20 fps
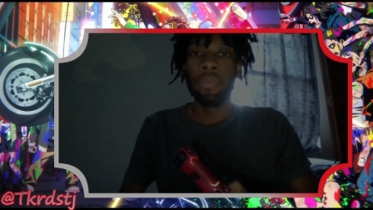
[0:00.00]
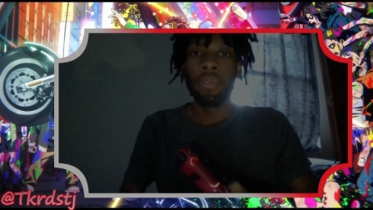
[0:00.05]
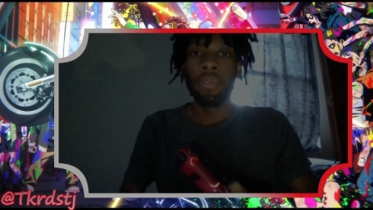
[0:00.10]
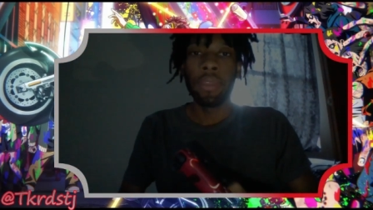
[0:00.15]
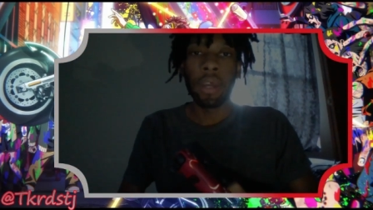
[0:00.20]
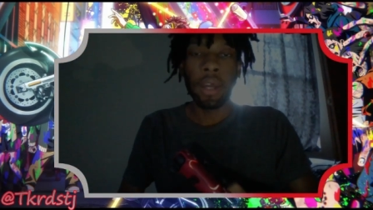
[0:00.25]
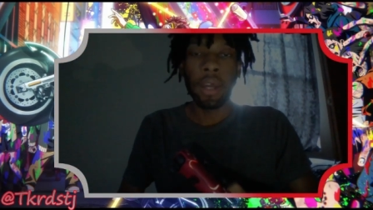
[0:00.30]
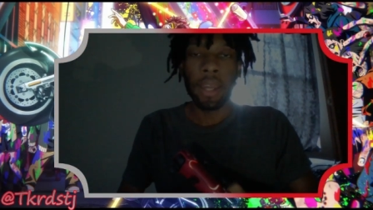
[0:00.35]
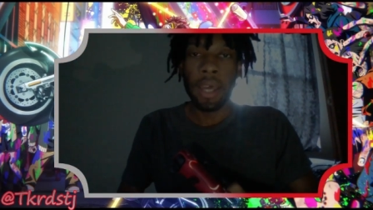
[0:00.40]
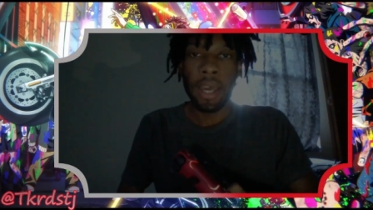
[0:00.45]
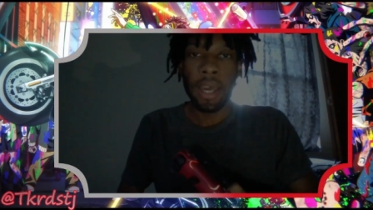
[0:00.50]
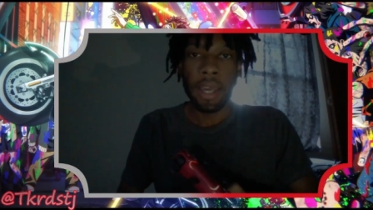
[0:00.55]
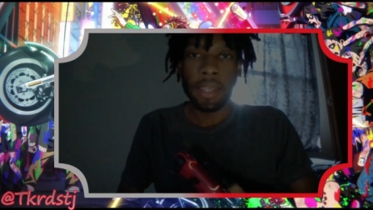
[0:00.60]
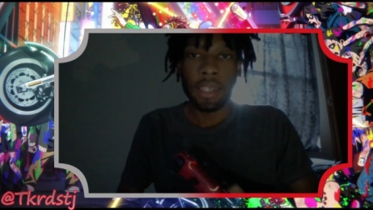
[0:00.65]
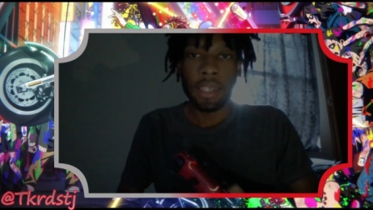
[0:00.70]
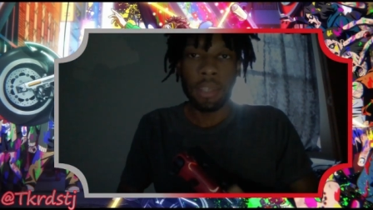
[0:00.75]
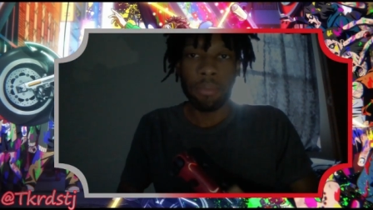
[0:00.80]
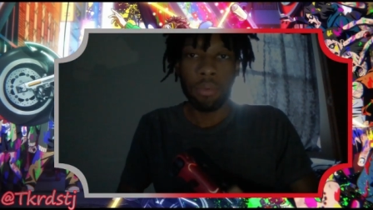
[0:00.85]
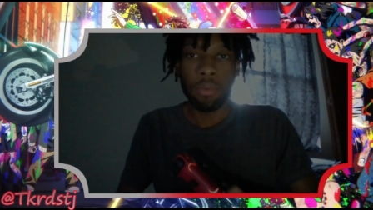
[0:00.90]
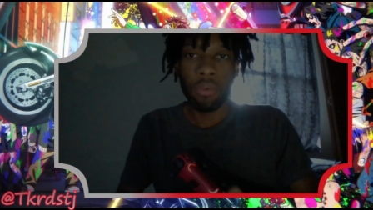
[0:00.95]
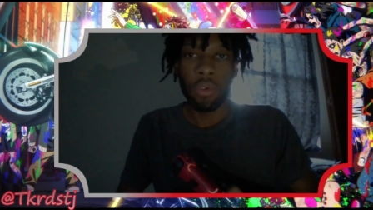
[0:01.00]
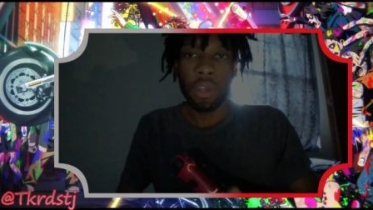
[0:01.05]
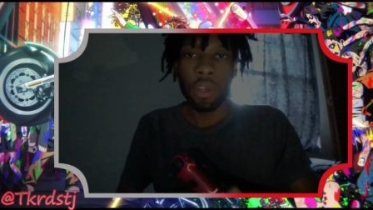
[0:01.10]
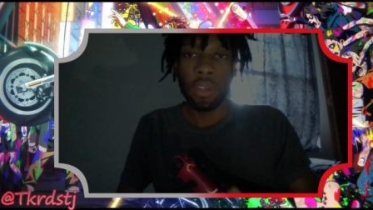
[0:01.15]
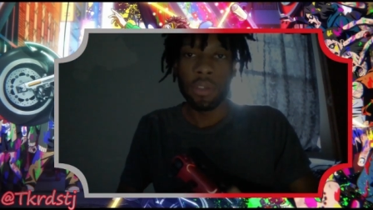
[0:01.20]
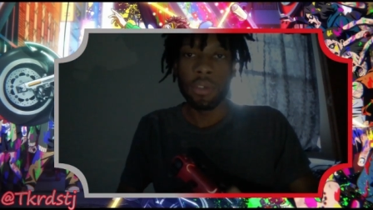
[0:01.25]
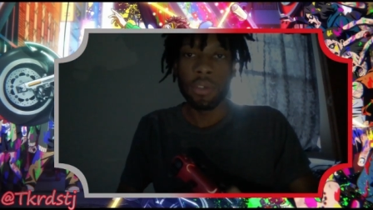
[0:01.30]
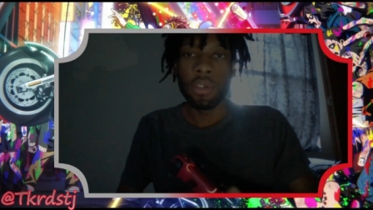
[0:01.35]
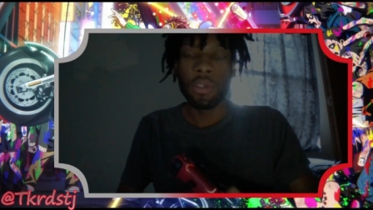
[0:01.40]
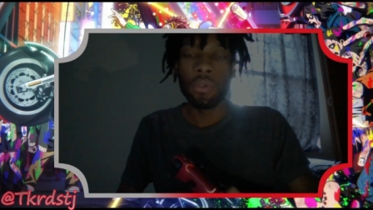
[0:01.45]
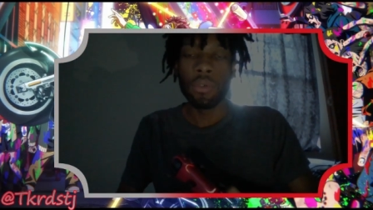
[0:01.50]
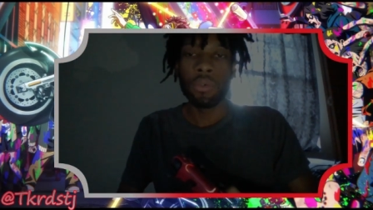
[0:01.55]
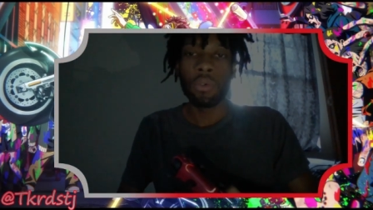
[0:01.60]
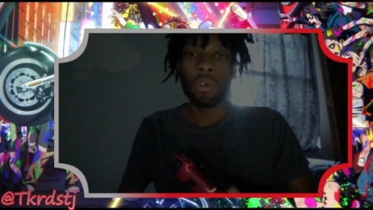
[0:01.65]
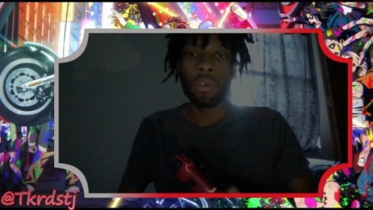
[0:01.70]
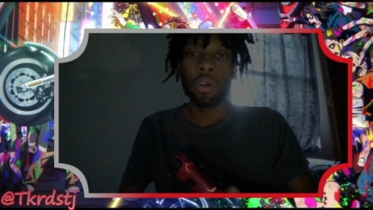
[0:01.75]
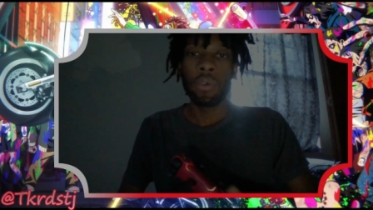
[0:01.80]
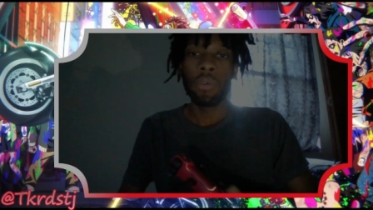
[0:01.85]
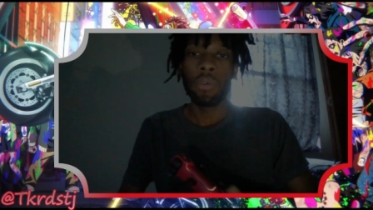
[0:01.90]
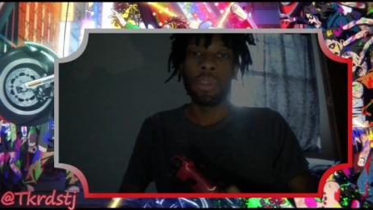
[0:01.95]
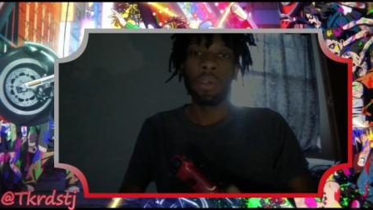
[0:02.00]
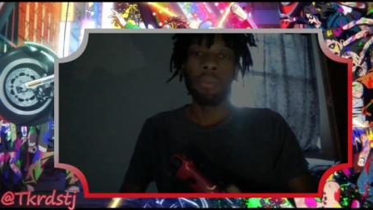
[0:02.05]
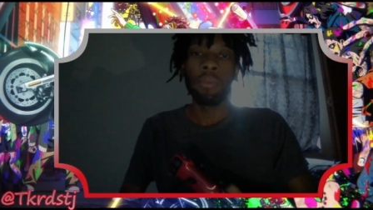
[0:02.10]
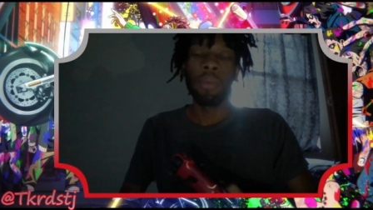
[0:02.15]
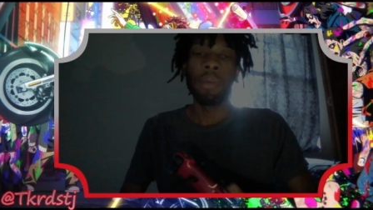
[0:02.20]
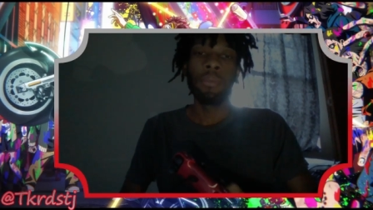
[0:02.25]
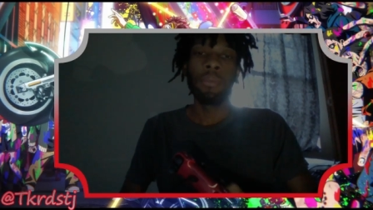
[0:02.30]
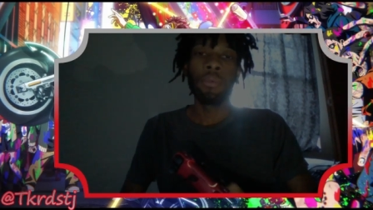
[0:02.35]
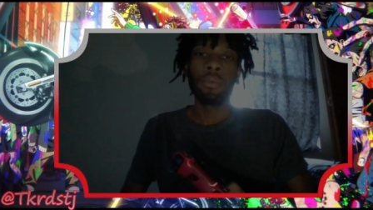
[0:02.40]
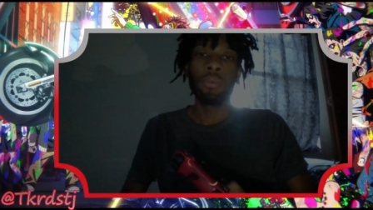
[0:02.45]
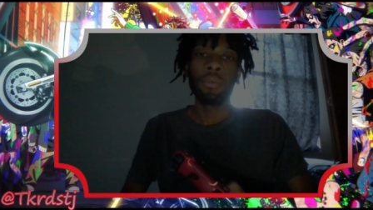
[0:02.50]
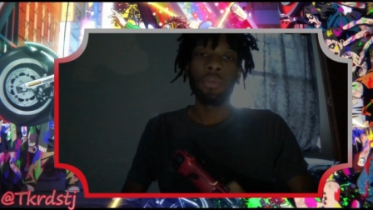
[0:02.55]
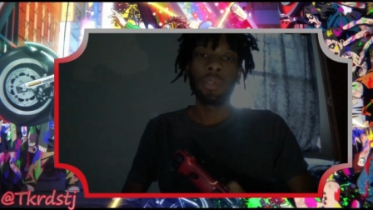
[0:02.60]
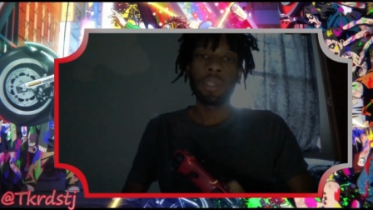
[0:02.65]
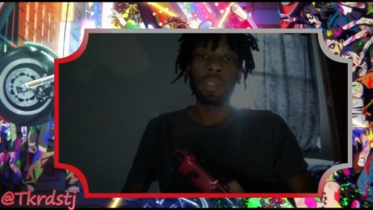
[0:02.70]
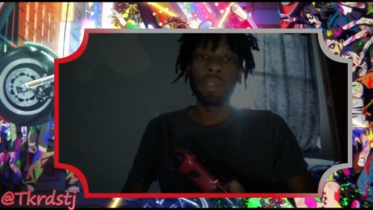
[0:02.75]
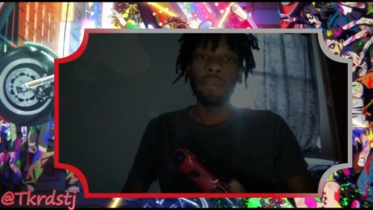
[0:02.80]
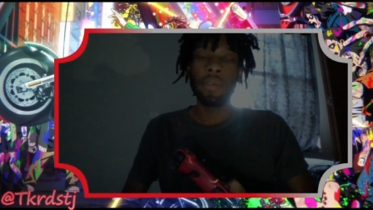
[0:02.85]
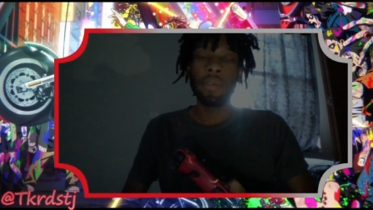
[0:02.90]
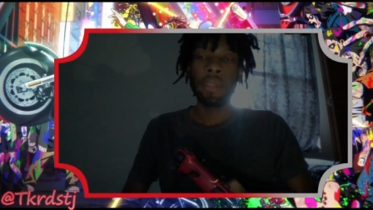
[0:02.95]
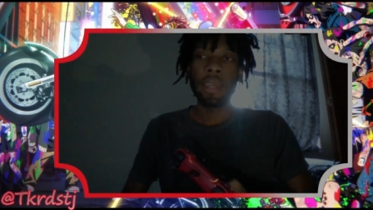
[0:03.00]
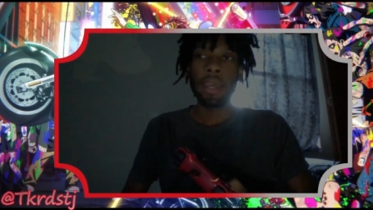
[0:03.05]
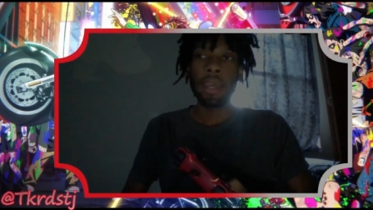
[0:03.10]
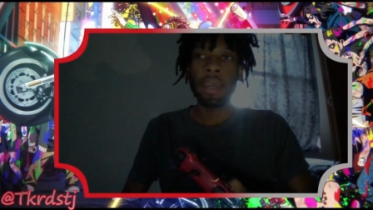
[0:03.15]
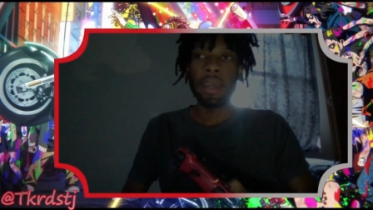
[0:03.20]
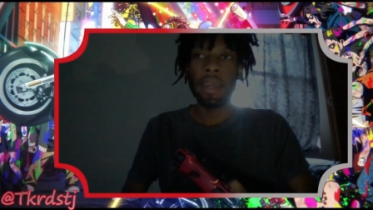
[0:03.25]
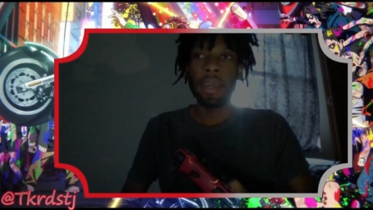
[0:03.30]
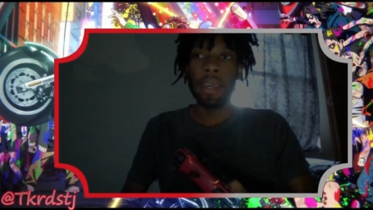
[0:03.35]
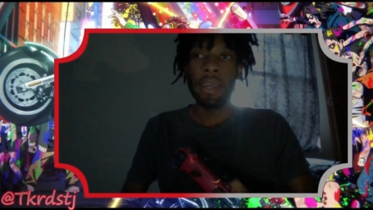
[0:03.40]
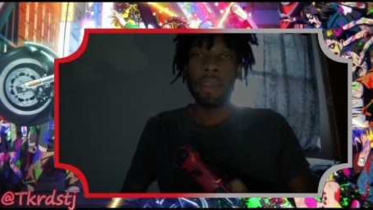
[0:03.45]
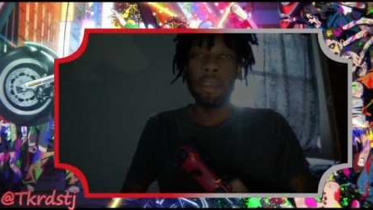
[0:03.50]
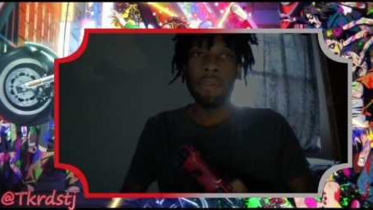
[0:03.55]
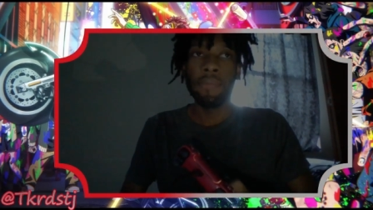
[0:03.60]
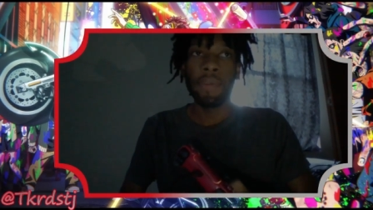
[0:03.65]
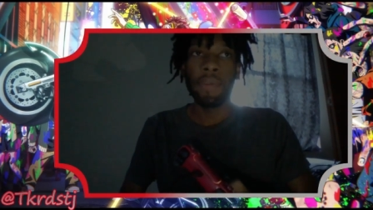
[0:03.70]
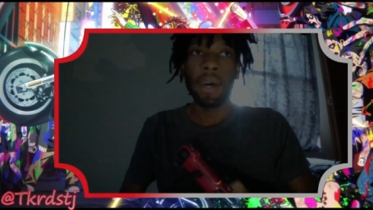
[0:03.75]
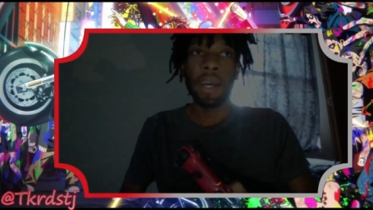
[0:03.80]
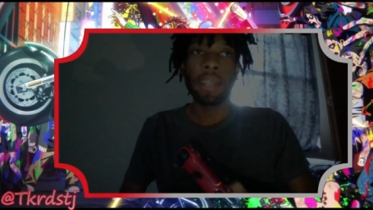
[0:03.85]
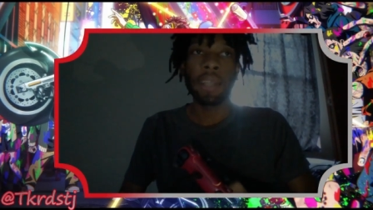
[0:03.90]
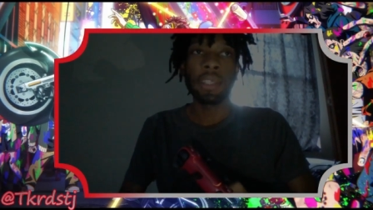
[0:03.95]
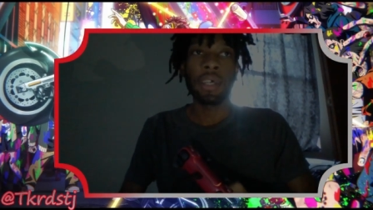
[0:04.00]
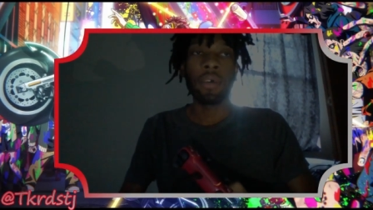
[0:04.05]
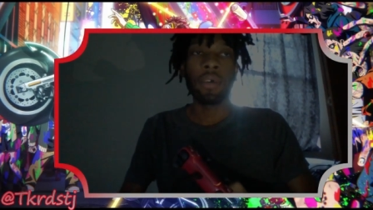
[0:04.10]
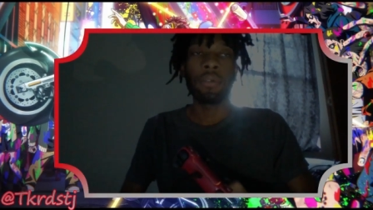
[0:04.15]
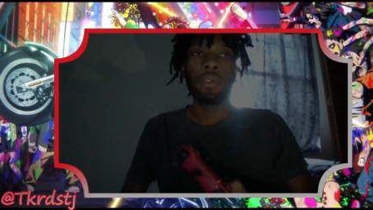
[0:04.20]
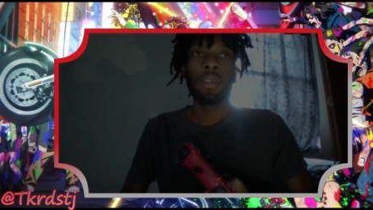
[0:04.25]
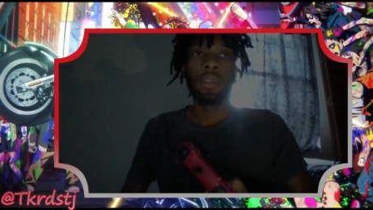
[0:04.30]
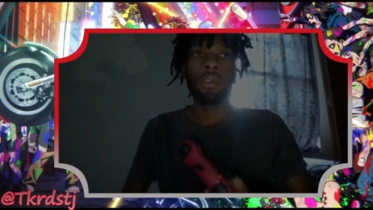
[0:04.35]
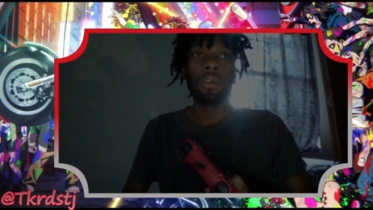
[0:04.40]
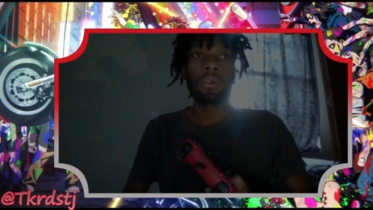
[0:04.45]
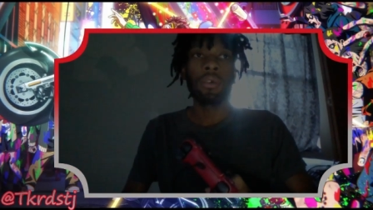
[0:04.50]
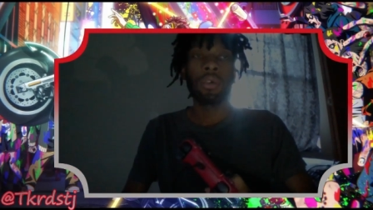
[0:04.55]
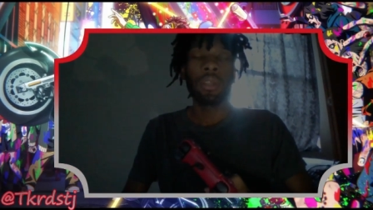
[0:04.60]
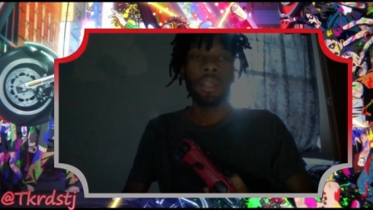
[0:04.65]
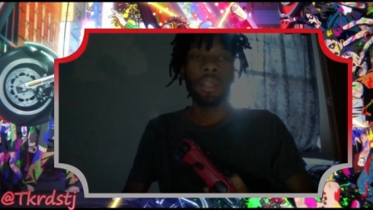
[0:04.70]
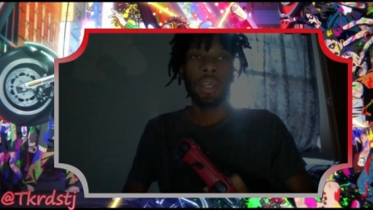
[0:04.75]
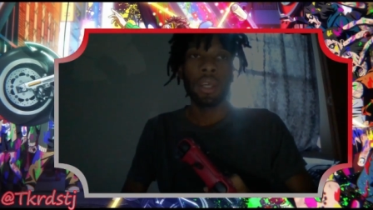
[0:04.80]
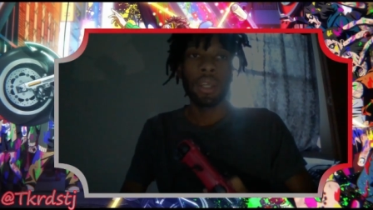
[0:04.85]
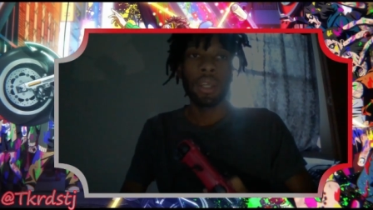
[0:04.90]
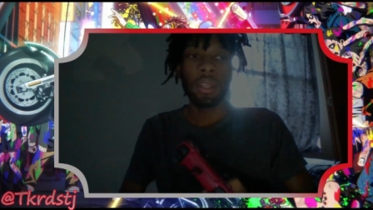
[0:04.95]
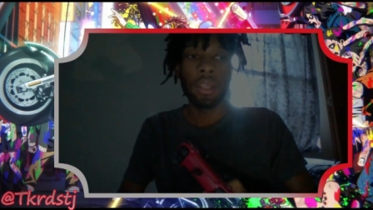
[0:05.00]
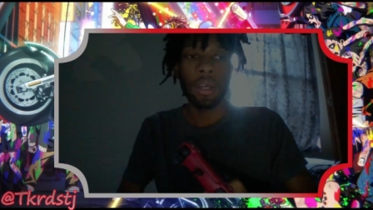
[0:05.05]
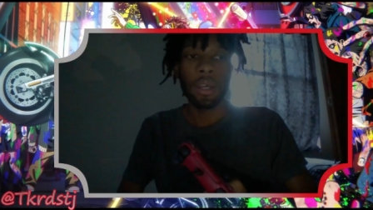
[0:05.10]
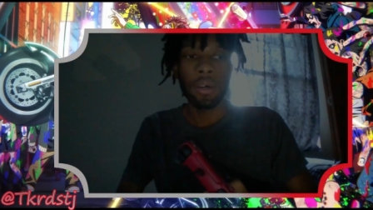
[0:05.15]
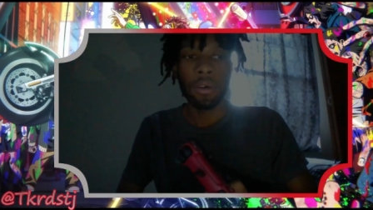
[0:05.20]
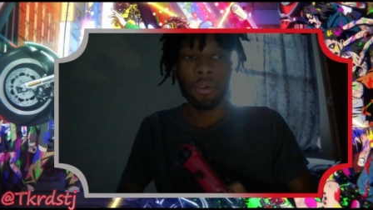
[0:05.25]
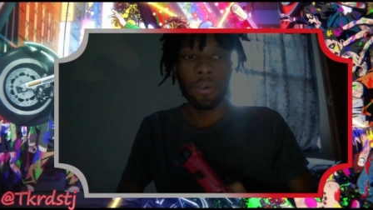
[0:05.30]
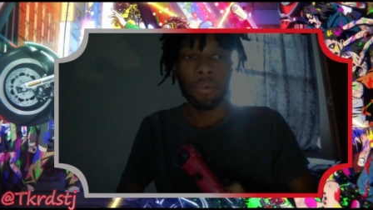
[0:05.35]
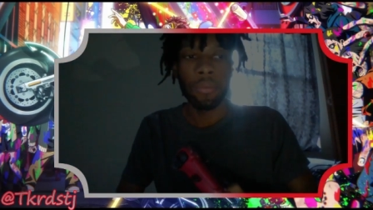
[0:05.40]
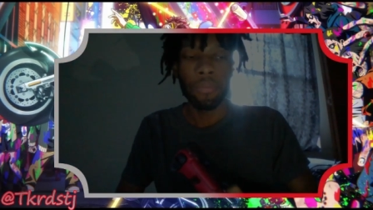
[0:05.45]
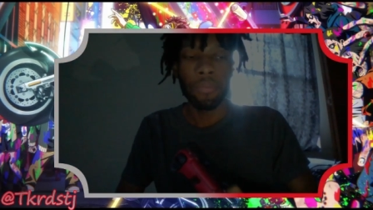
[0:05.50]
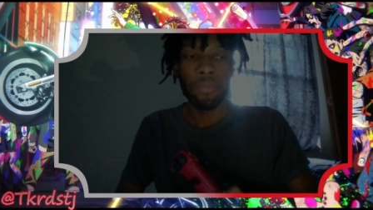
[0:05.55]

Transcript: the glass is broken to the door where the people was living at. He finds out that they are dead now.